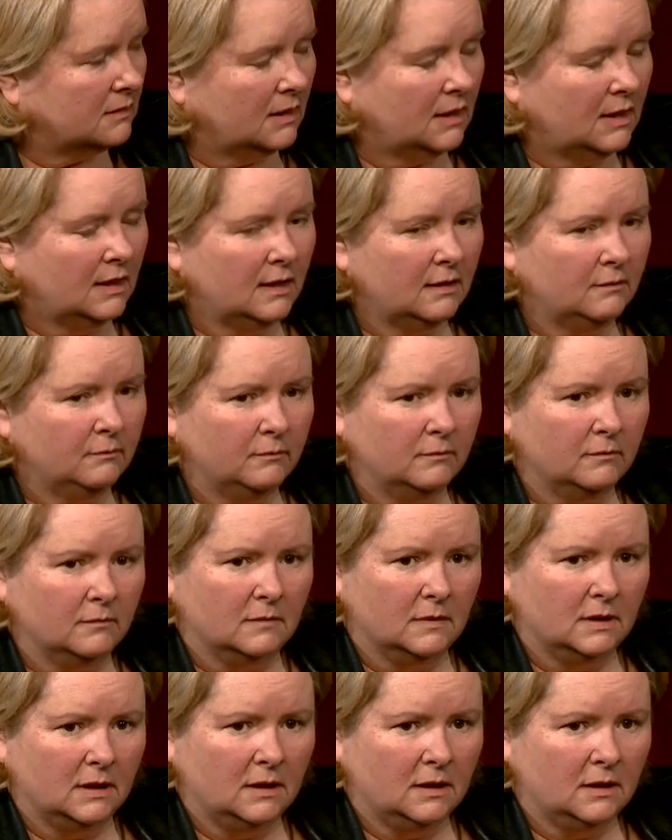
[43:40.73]

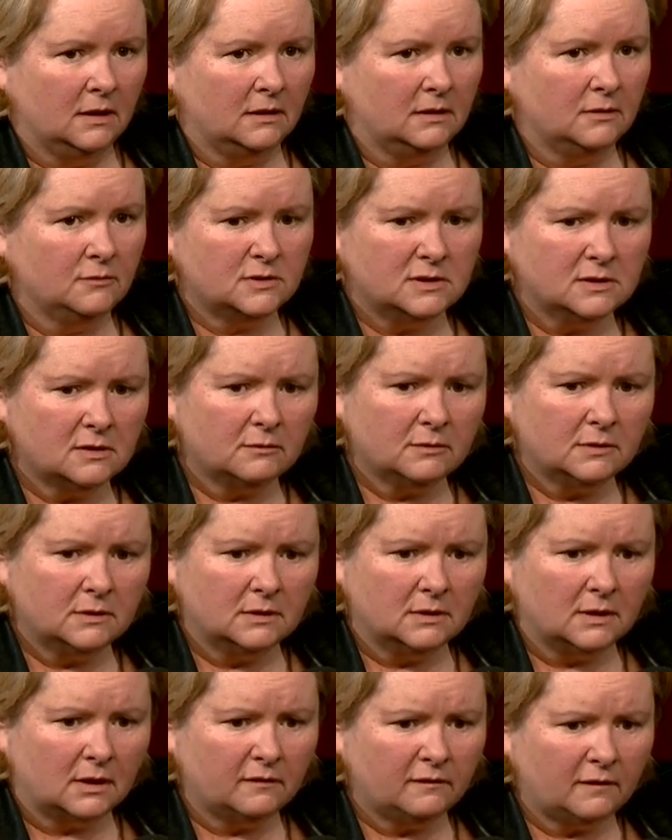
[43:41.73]
Um, there was no
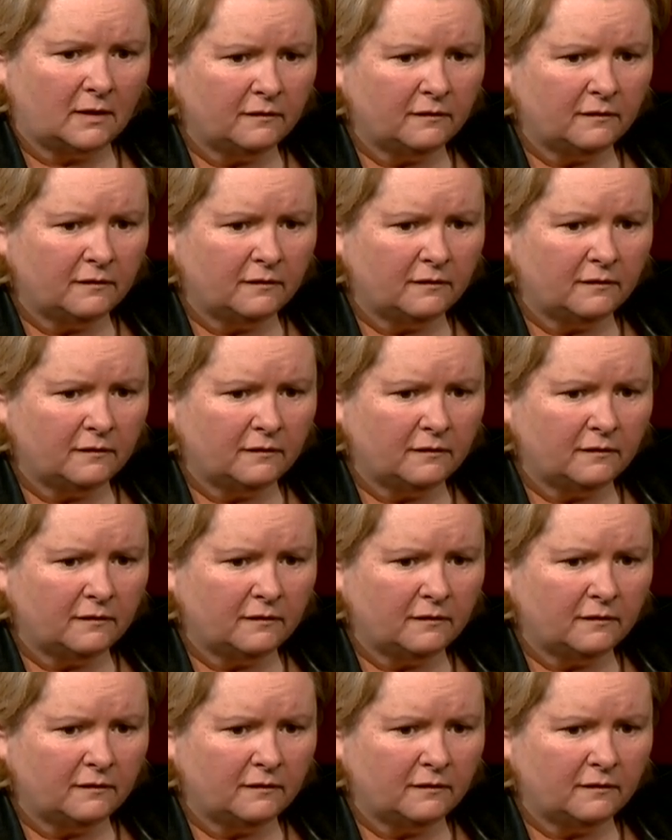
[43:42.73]
one, I,